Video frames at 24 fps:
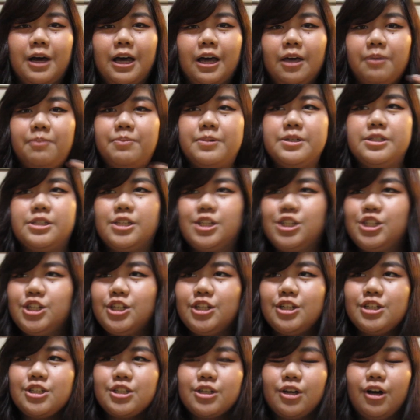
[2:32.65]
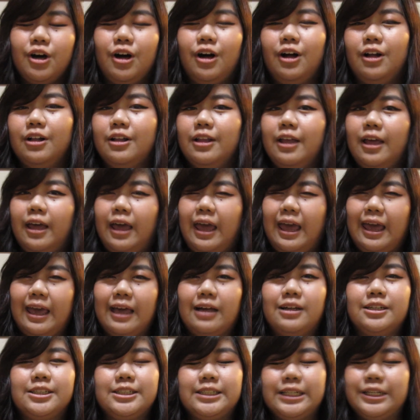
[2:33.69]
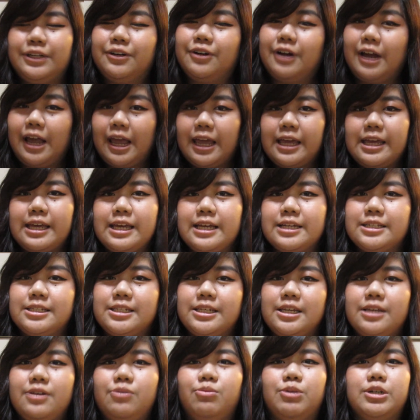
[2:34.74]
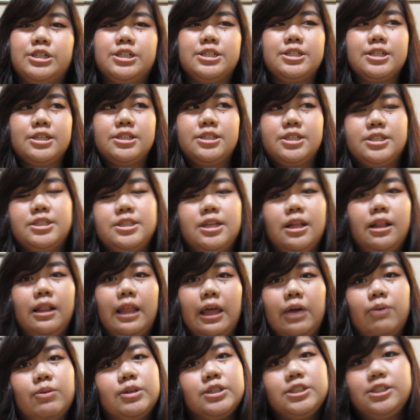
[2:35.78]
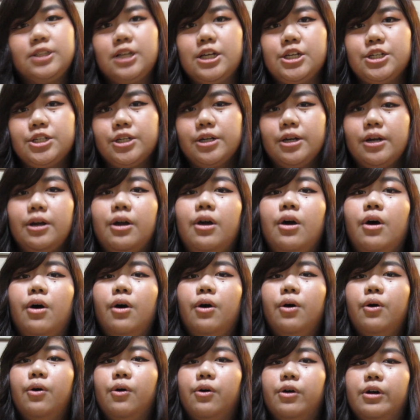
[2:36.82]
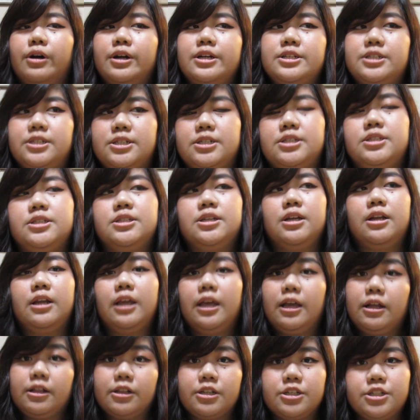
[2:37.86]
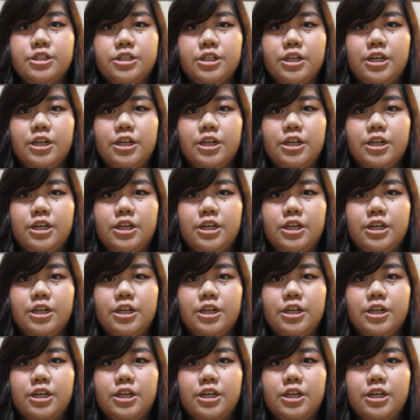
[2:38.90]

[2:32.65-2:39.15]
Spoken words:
My position is called ALT or AET, which is Assistant Language Teacher or Assistant English